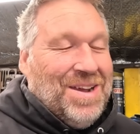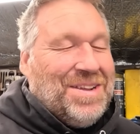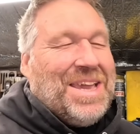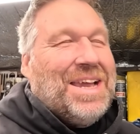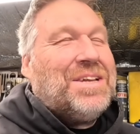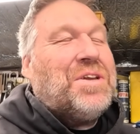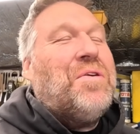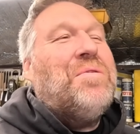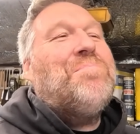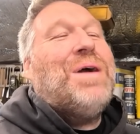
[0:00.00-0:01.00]
And I kept
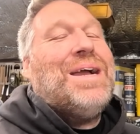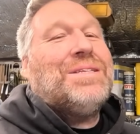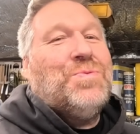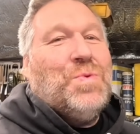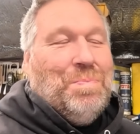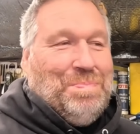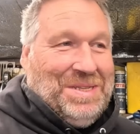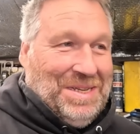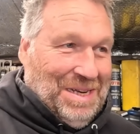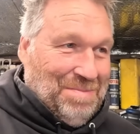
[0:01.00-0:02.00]
going back to one
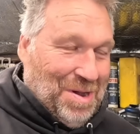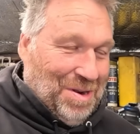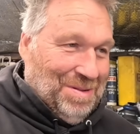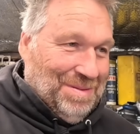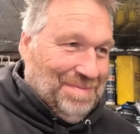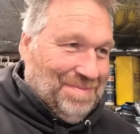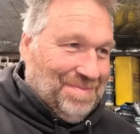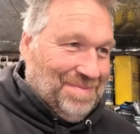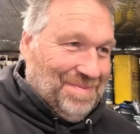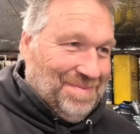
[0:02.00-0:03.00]
particular model
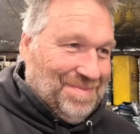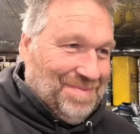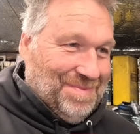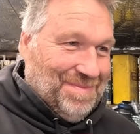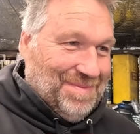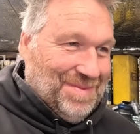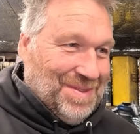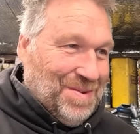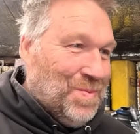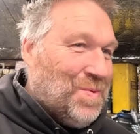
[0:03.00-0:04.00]

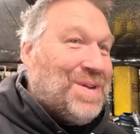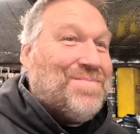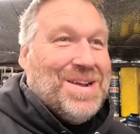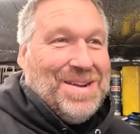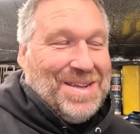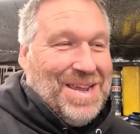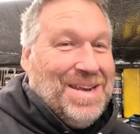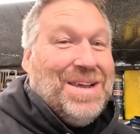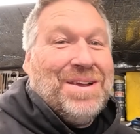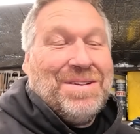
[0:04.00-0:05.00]
and walking around
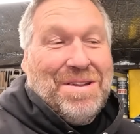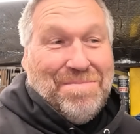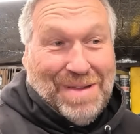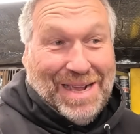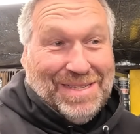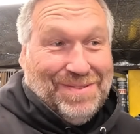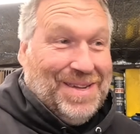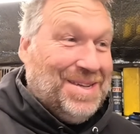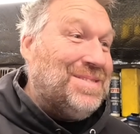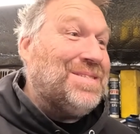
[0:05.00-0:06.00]
again and going back to
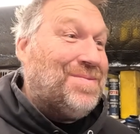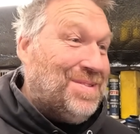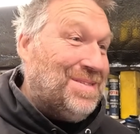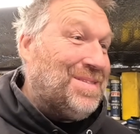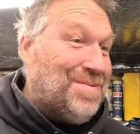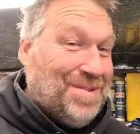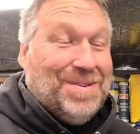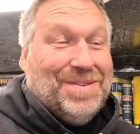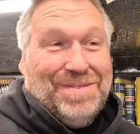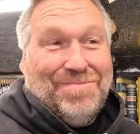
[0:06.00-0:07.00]
it and so on and so
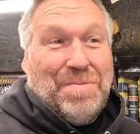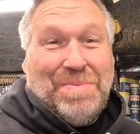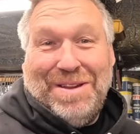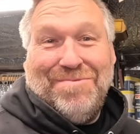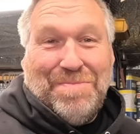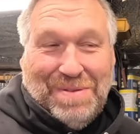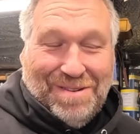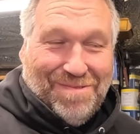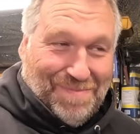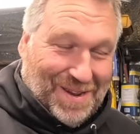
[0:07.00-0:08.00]
on. Repeat,
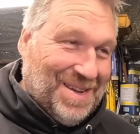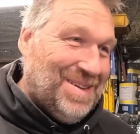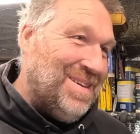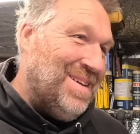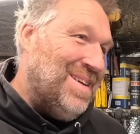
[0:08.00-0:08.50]
repeat, repeat.